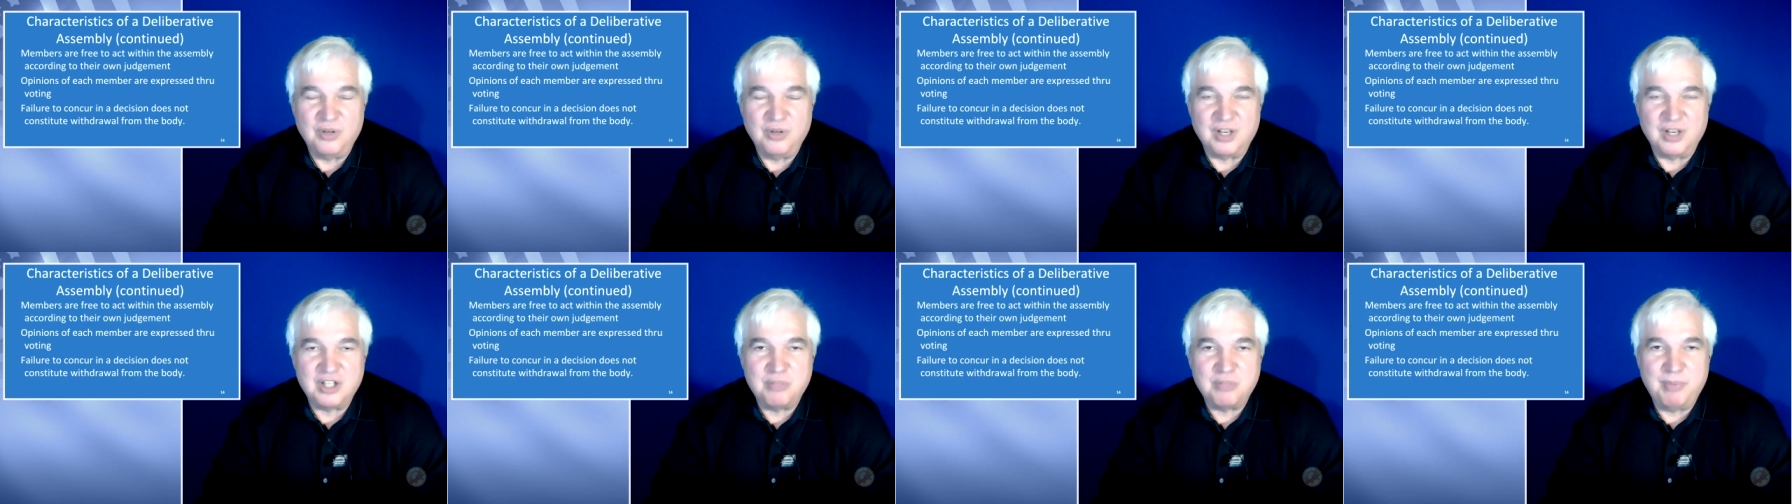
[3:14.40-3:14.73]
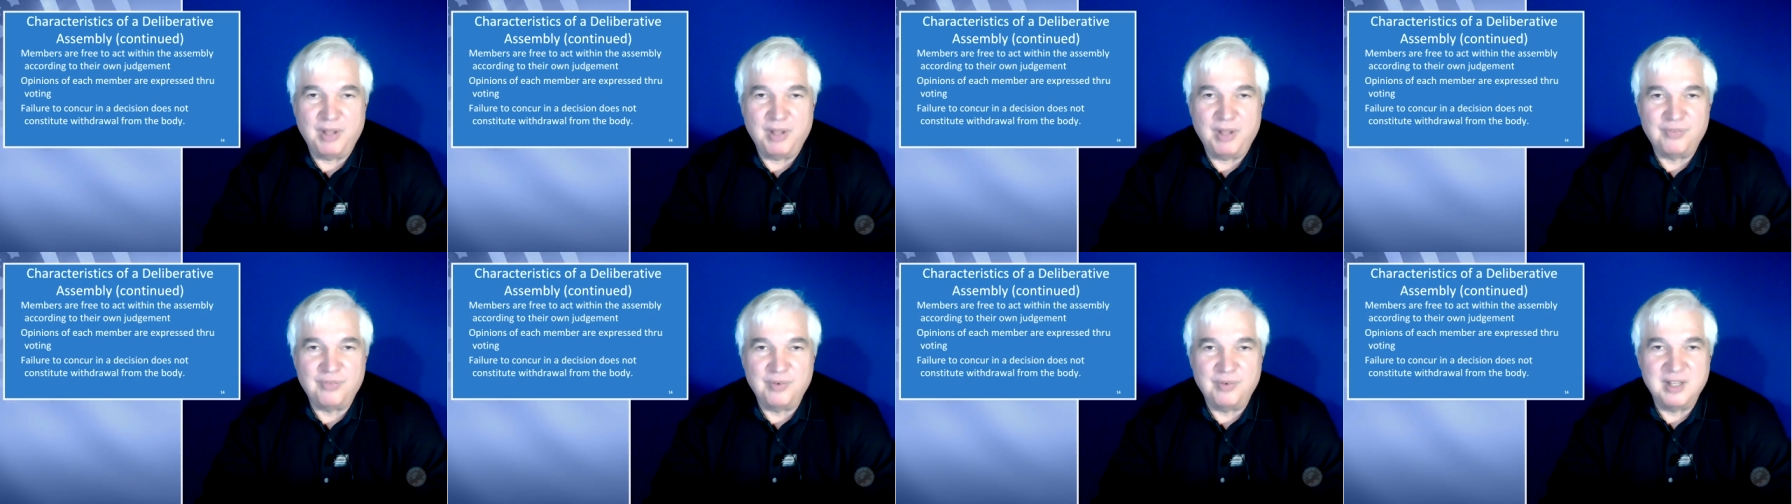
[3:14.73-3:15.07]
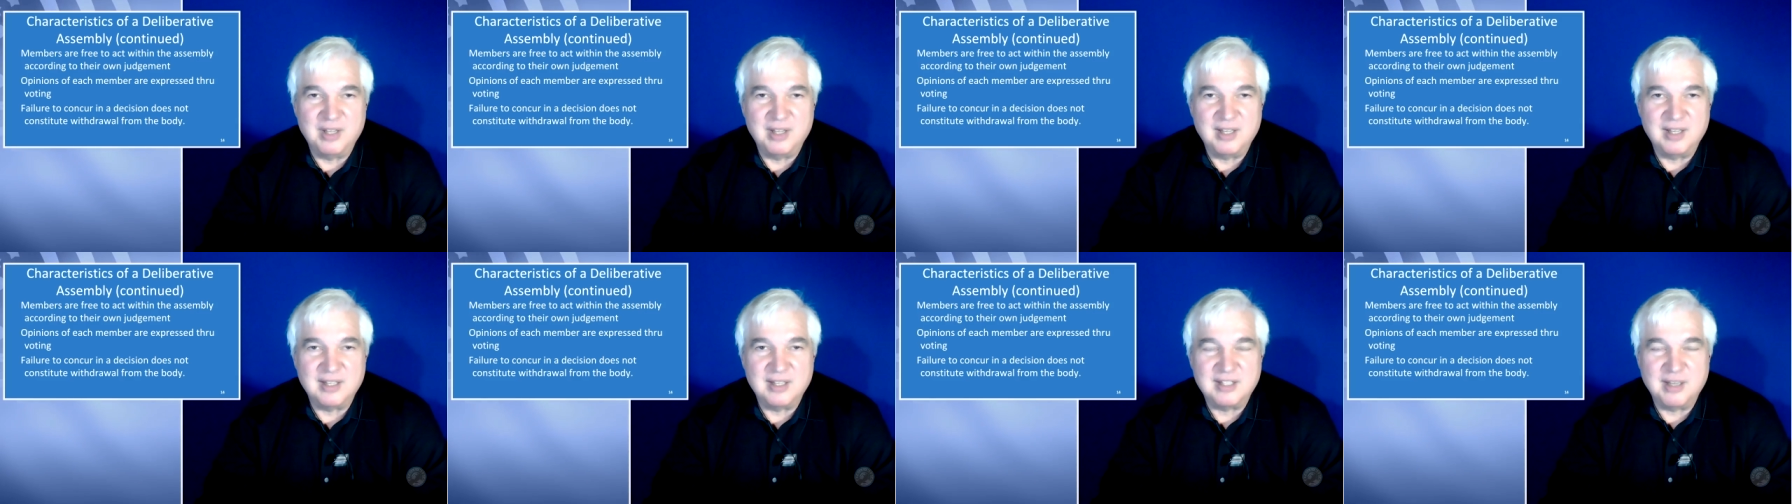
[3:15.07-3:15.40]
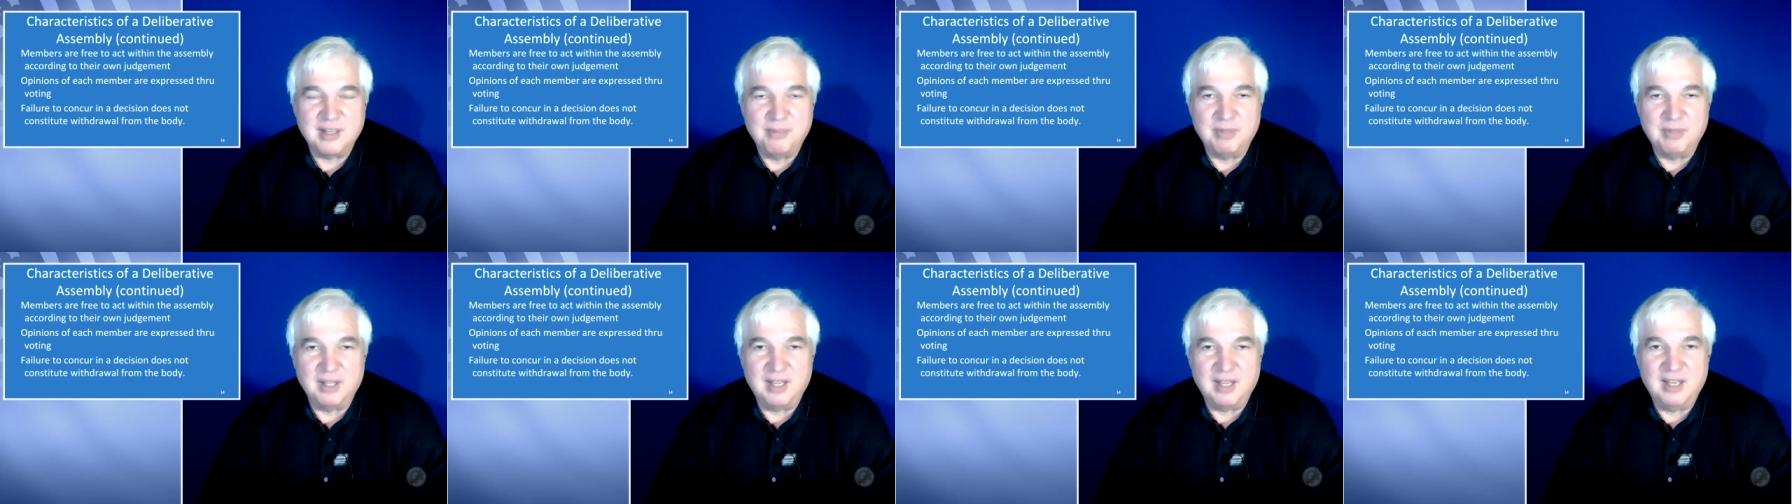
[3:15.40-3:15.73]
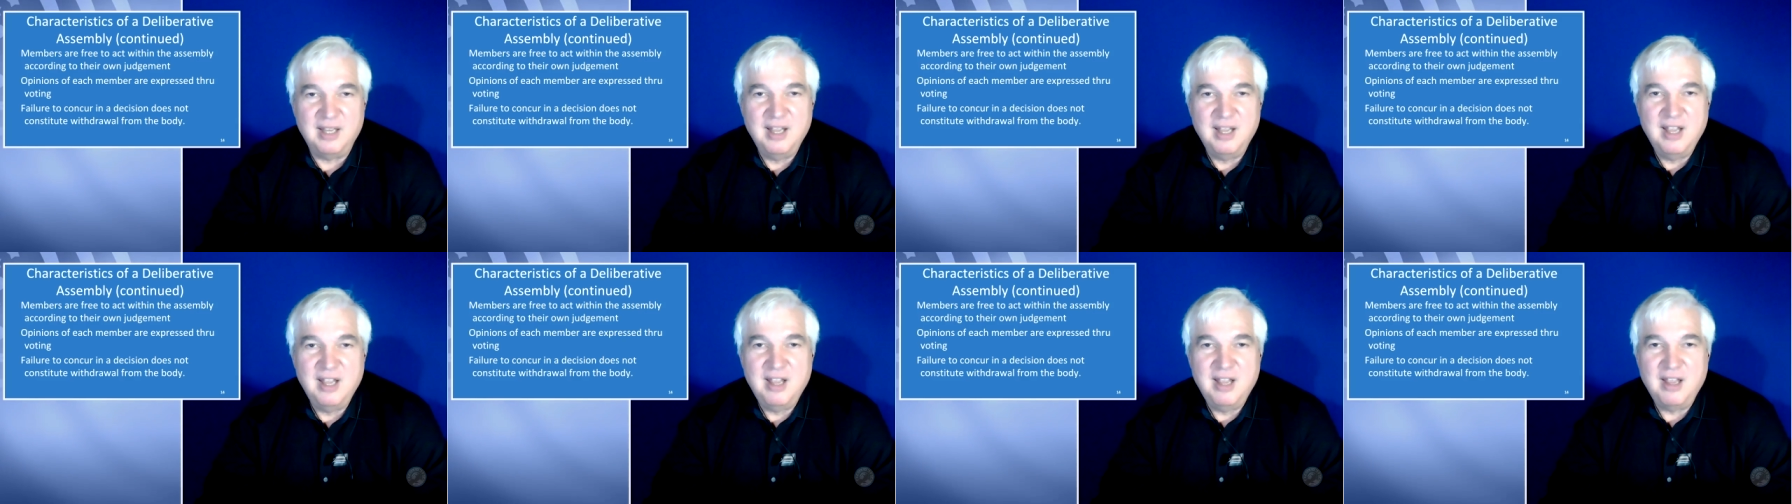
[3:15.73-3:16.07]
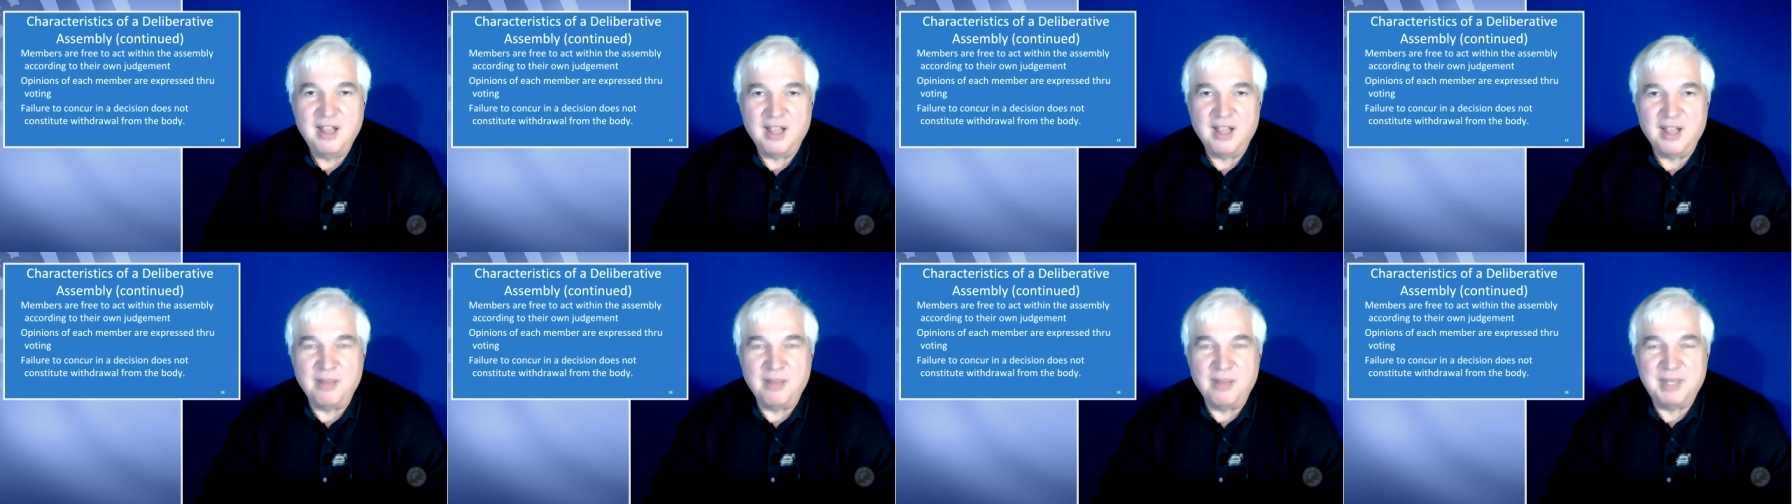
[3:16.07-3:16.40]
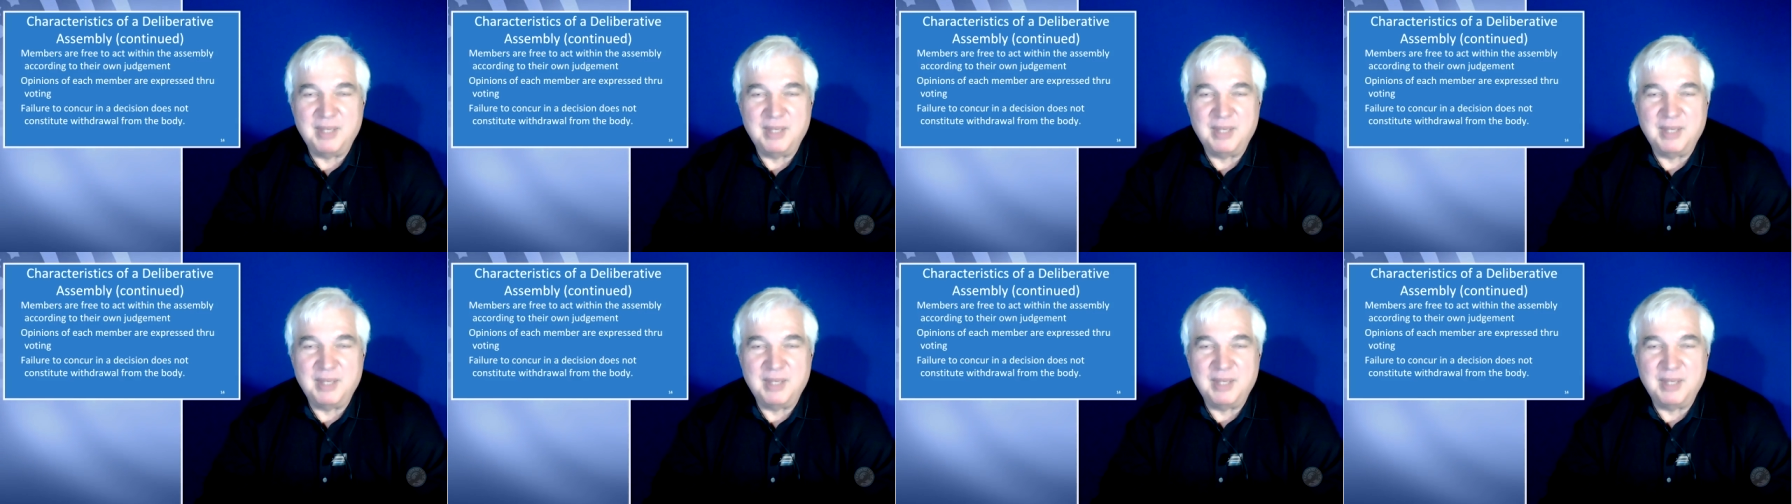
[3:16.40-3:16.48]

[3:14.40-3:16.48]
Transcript: you're expelled from the assembly uh,